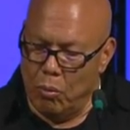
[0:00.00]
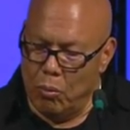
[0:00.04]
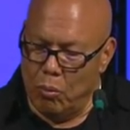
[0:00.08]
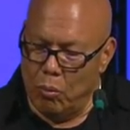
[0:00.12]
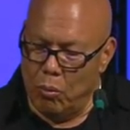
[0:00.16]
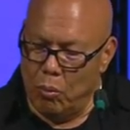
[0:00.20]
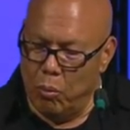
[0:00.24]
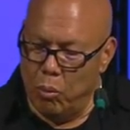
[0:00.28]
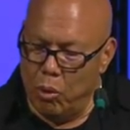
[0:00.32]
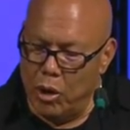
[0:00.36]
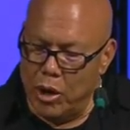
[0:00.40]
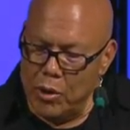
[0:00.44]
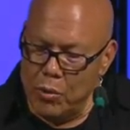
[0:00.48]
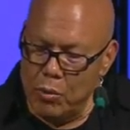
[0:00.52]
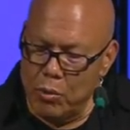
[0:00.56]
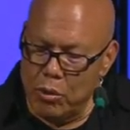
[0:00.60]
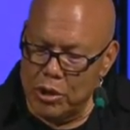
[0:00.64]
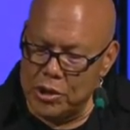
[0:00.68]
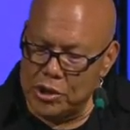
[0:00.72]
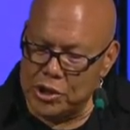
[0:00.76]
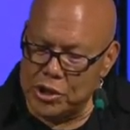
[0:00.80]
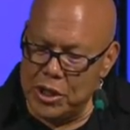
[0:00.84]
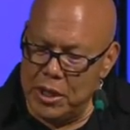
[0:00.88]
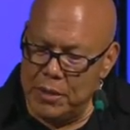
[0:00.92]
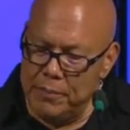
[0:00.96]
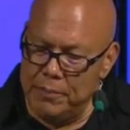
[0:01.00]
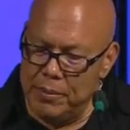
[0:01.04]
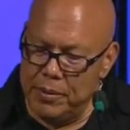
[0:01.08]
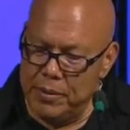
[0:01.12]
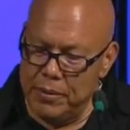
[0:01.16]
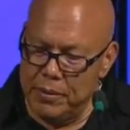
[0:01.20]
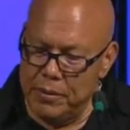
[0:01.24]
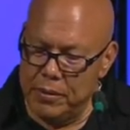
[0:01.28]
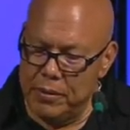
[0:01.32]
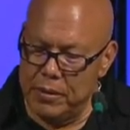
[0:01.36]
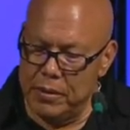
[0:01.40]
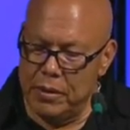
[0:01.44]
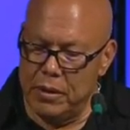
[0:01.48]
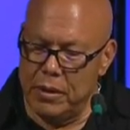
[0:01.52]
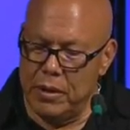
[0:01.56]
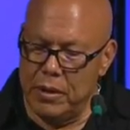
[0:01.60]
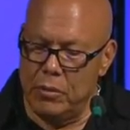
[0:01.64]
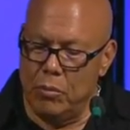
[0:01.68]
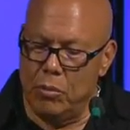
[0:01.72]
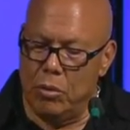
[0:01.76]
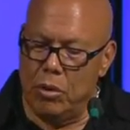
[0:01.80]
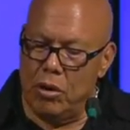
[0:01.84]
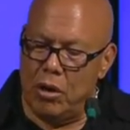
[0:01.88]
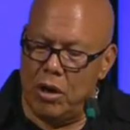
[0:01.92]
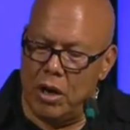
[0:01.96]
One worship
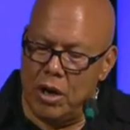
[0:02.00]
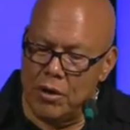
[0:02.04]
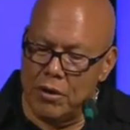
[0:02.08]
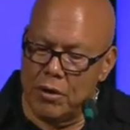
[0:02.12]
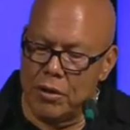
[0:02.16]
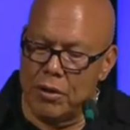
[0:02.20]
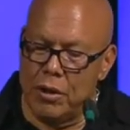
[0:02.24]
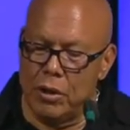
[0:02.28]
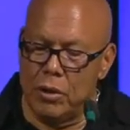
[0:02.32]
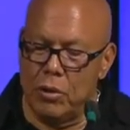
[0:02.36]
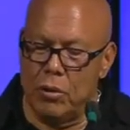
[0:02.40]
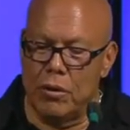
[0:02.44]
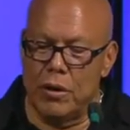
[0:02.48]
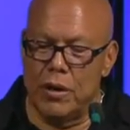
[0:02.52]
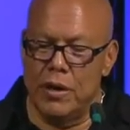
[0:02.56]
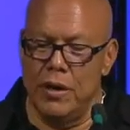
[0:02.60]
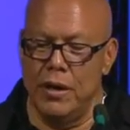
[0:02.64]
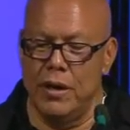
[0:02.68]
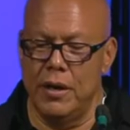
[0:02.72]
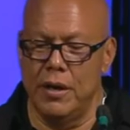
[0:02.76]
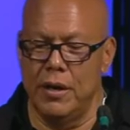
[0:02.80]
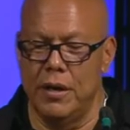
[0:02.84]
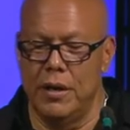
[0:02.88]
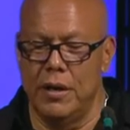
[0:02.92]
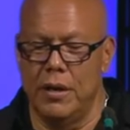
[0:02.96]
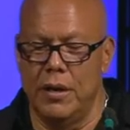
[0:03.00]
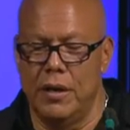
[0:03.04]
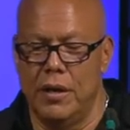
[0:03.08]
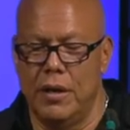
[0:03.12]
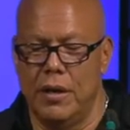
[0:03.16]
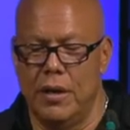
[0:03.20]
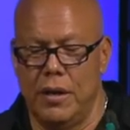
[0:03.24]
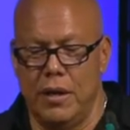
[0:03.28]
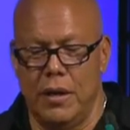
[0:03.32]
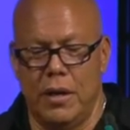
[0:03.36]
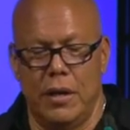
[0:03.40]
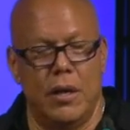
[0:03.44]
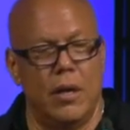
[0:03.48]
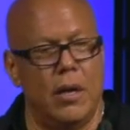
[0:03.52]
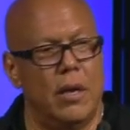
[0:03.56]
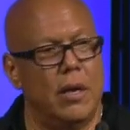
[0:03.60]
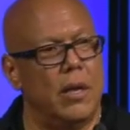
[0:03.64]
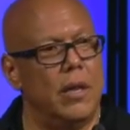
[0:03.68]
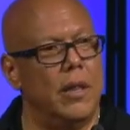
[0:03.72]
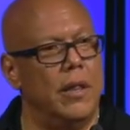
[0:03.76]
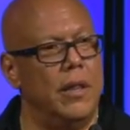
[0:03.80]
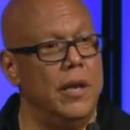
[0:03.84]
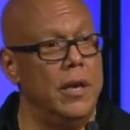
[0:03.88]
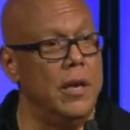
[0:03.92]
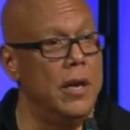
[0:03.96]
will honor the Lord,
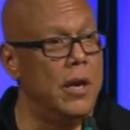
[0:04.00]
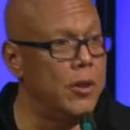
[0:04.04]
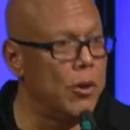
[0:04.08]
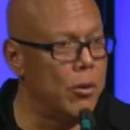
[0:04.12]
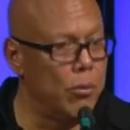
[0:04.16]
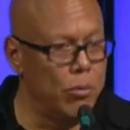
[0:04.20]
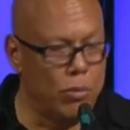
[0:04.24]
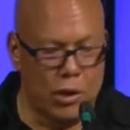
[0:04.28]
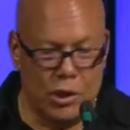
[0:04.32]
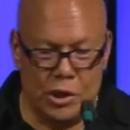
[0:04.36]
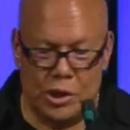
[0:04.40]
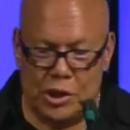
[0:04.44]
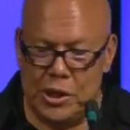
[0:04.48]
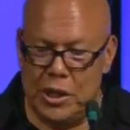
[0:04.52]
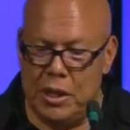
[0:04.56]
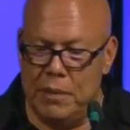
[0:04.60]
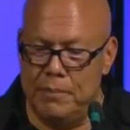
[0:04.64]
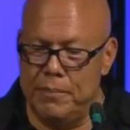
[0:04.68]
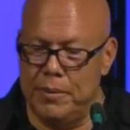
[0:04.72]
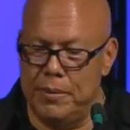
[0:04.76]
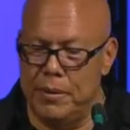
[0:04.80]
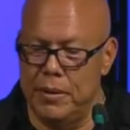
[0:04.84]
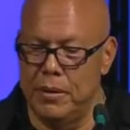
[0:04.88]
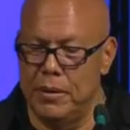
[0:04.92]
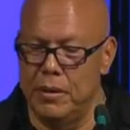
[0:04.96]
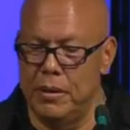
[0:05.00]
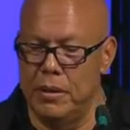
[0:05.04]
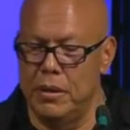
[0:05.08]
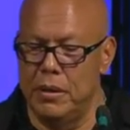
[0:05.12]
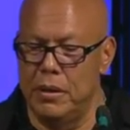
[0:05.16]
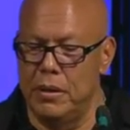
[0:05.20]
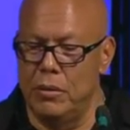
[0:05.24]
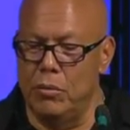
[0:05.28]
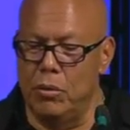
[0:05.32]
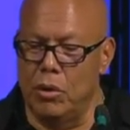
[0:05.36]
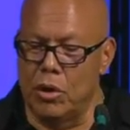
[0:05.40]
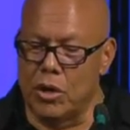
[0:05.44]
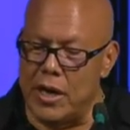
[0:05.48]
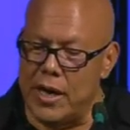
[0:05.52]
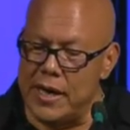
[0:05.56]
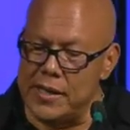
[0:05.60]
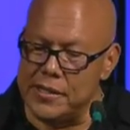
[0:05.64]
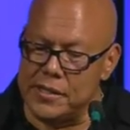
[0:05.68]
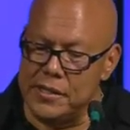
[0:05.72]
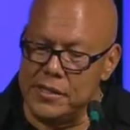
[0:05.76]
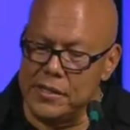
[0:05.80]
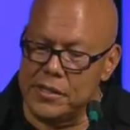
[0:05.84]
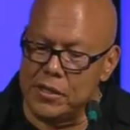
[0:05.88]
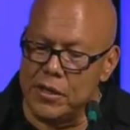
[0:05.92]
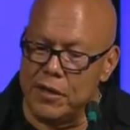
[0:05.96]
the other worship will cost
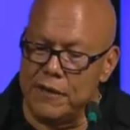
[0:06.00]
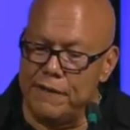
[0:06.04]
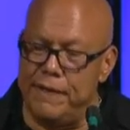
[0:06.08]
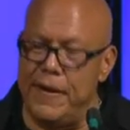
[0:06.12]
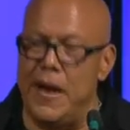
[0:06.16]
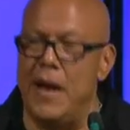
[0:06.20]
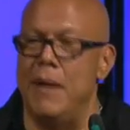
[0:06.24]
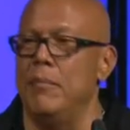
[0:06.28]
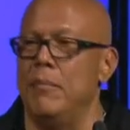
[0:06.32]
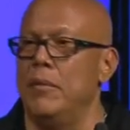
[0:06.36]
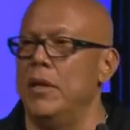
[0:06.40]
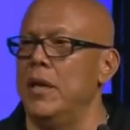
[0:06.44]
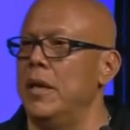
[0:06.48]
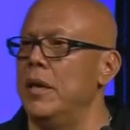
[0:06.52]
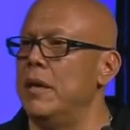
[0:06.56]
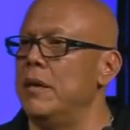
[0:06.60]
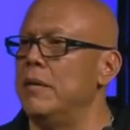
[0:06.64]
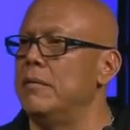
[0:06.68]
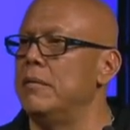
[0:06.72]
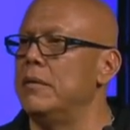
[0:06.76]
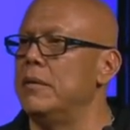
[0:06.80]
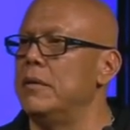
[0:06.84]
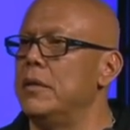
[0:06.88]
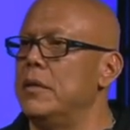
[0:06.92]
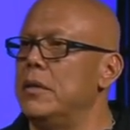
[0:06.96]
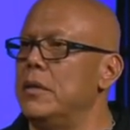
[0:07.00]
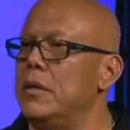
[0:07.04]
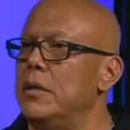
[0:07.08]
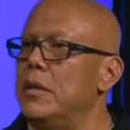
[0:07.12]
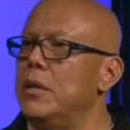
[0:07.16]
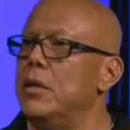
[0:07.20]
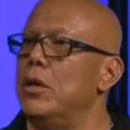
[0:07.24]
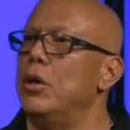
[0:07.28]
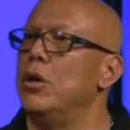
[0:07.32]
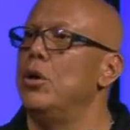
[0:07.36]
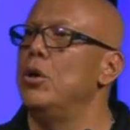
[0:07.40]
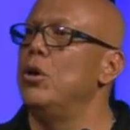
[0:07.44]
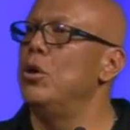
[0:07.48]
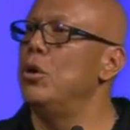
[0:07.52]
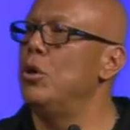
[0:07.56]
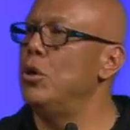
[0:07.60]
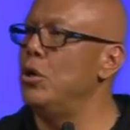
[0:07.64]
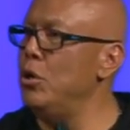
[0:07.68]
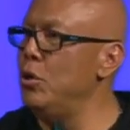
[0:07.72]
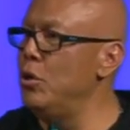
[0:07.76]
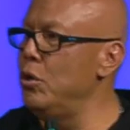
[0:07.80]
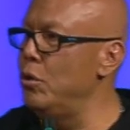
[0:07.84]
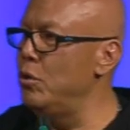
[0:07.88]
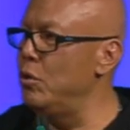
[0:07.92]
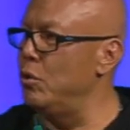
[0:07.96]
us our family.
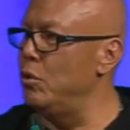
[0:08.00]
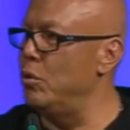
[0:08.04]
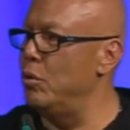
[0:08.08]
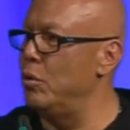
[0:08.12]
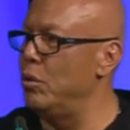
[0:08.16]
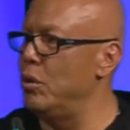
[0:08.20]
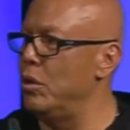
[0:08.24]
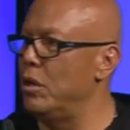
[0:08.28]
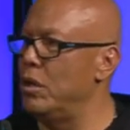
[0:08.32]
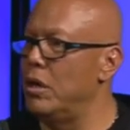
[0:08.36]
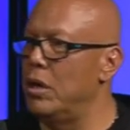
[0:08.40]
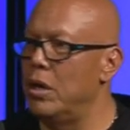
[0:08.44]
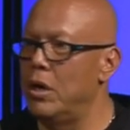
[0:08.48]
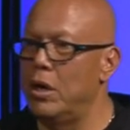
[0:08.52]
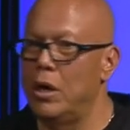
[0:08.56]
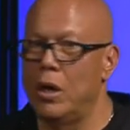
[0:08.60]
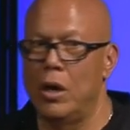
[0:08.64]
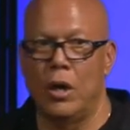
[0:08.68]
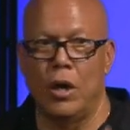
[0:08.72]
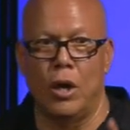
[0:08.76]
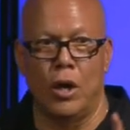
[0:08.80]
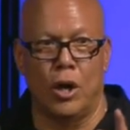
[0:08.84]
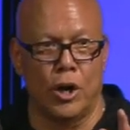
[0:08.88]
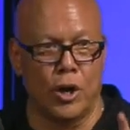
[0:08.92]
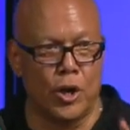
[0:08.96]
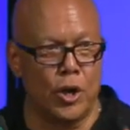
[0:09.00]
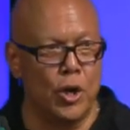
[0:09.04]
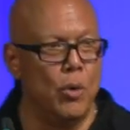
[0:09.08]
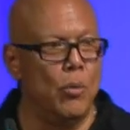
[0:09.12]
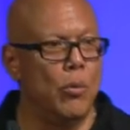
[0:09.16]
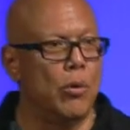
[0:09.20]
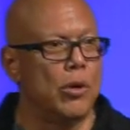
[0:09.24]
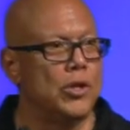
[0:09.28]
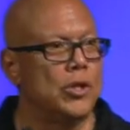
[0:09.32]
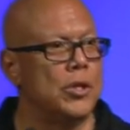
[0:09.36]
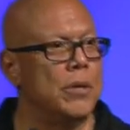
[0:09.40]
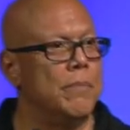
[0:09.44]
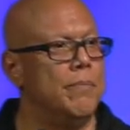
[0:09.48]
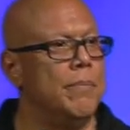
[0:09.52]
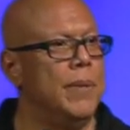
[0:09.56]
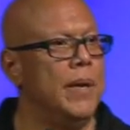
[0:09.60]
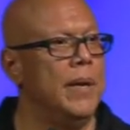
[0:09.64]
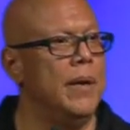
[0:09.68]
Who are you worshiping?